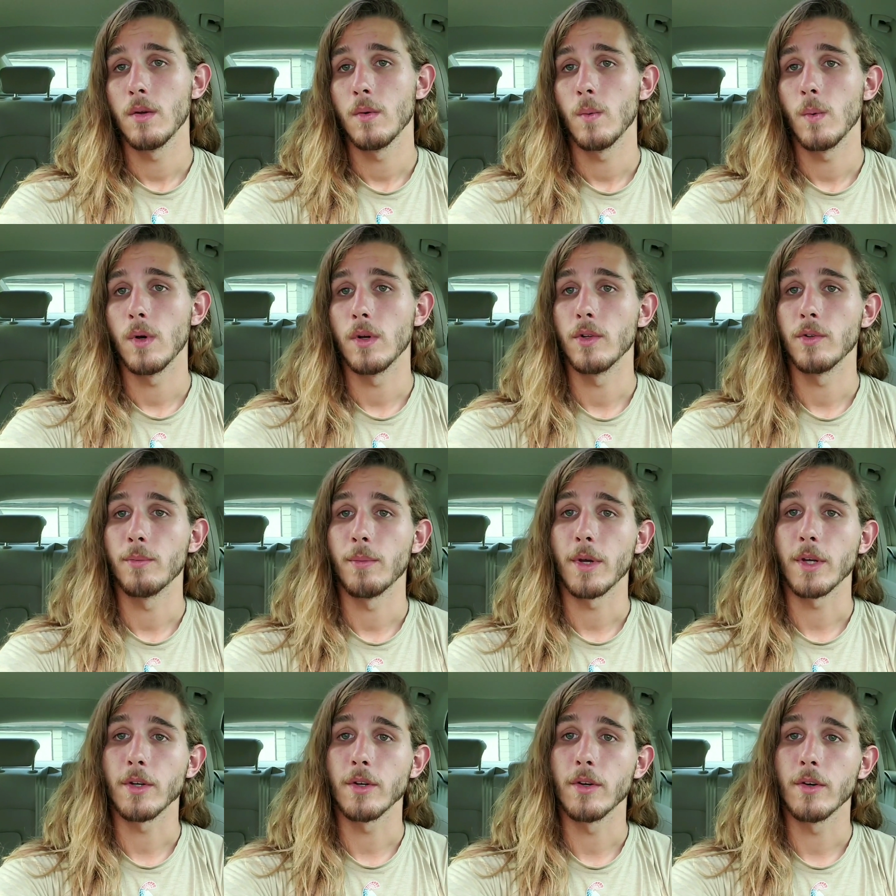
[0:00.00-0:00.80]
was
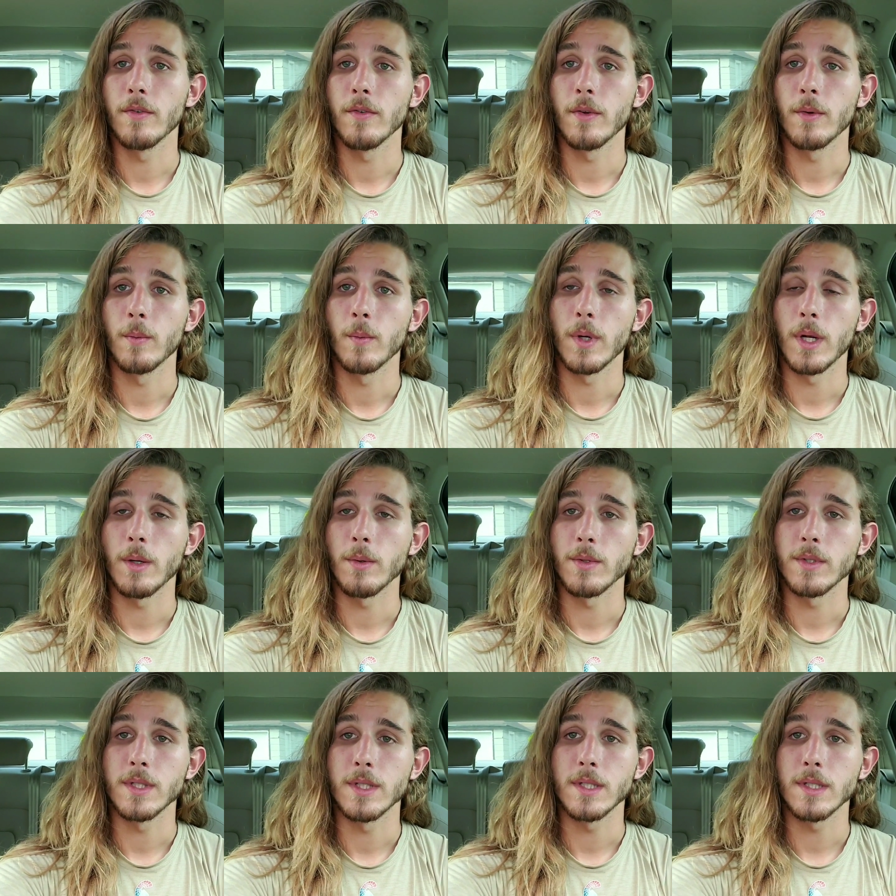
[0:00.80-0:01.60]
my girlfriend when I
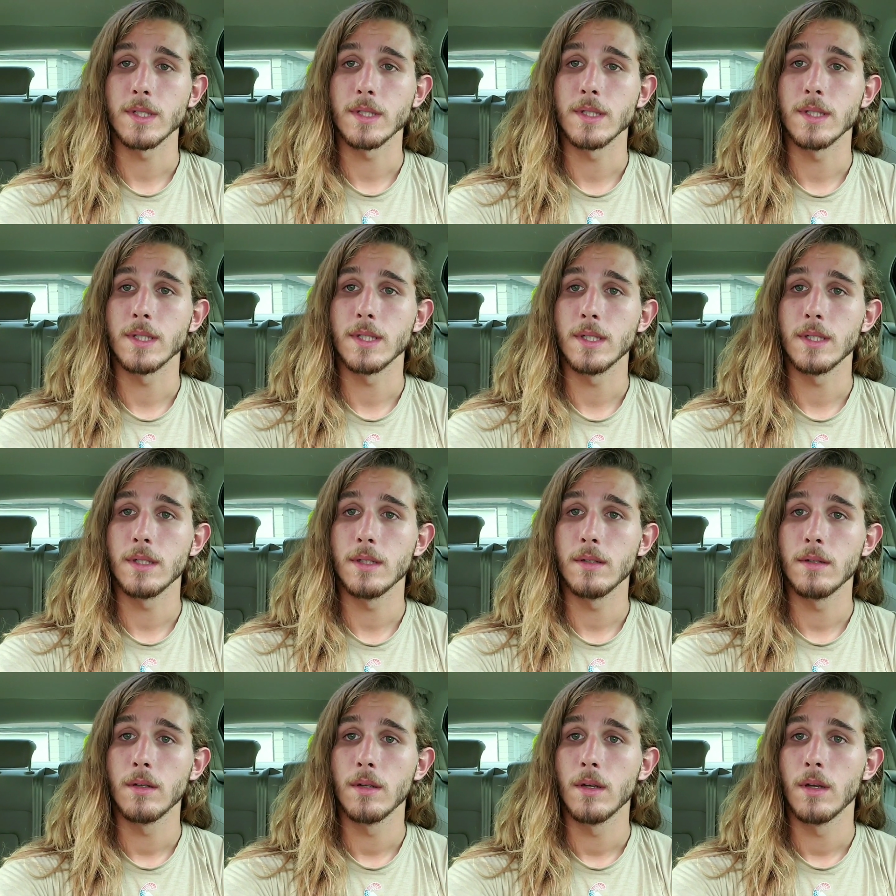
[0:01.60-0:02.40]
was
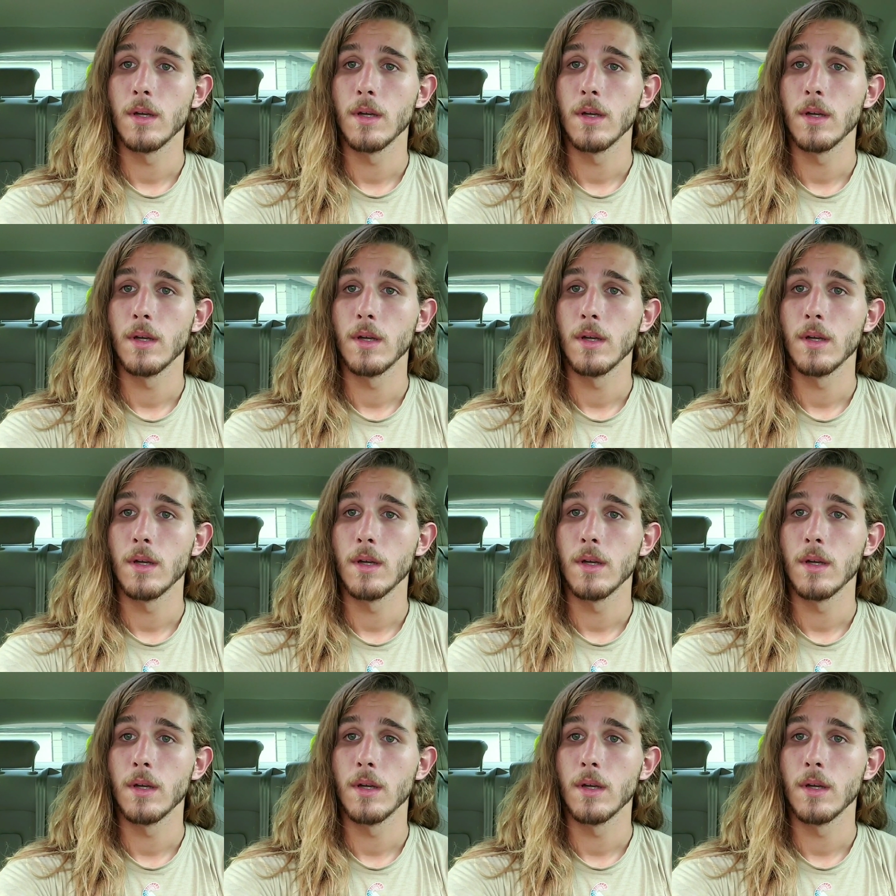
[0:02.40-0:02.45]
16.